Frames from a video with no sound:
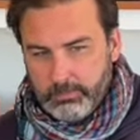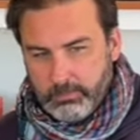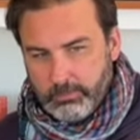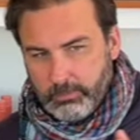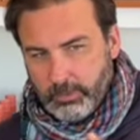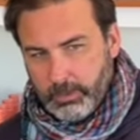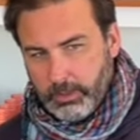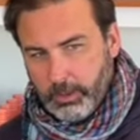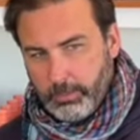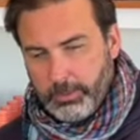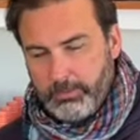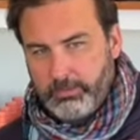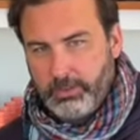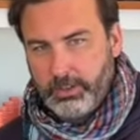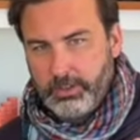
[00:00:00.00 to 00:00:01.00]
little
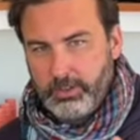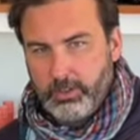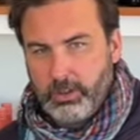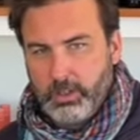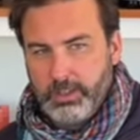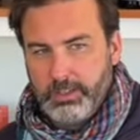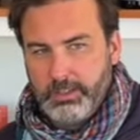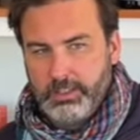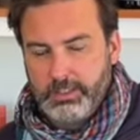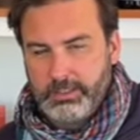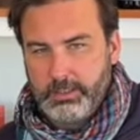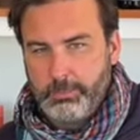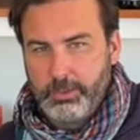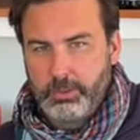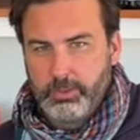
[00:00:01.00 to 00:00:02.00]
bit further on than the
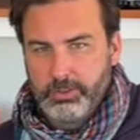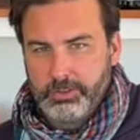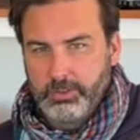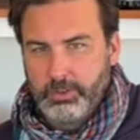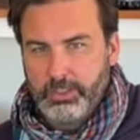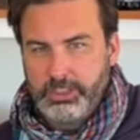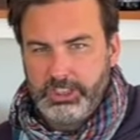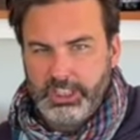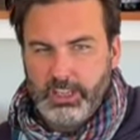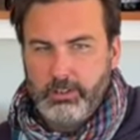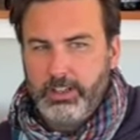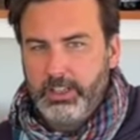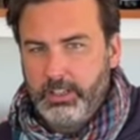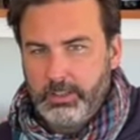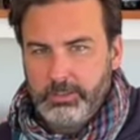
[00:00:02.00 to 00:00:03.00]
typical sort of
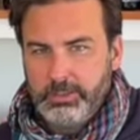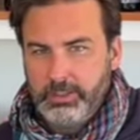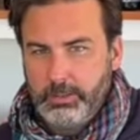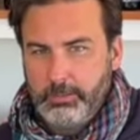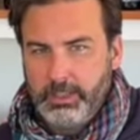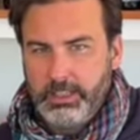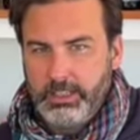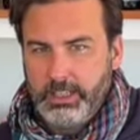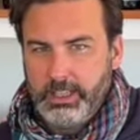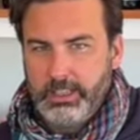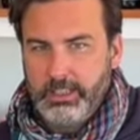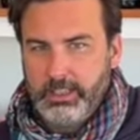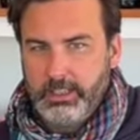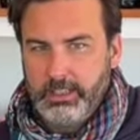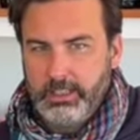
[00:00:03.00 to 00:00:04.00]
cherry notes you might
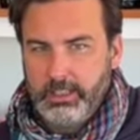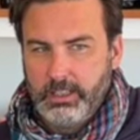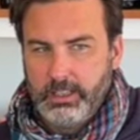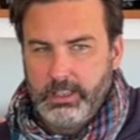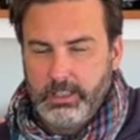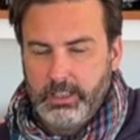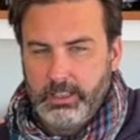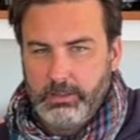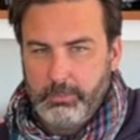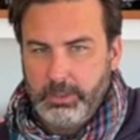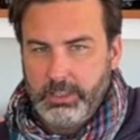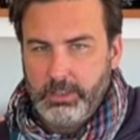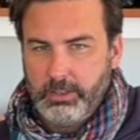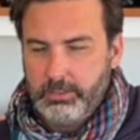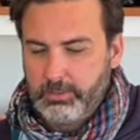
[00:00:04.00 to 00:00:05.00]
get in
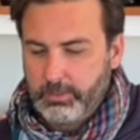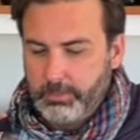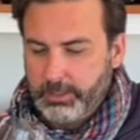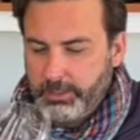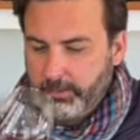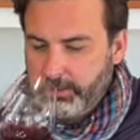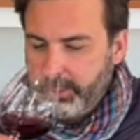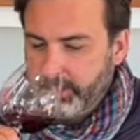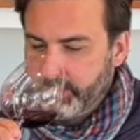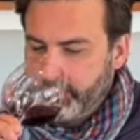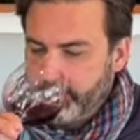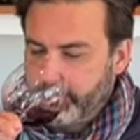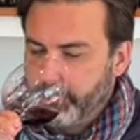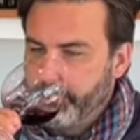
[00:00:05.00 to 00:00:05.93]
Pinots from other regions.